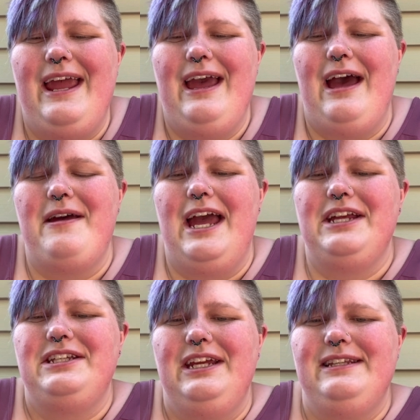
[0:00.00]

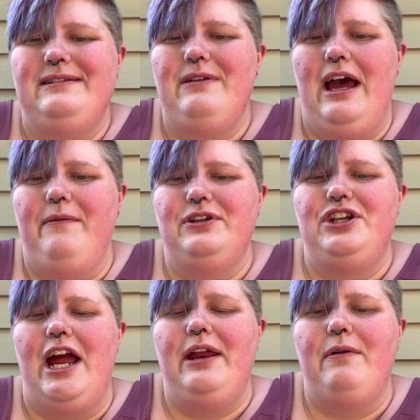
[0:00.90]
actually was
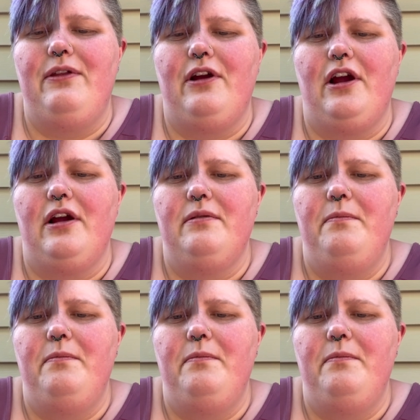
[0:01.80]
chatting with her,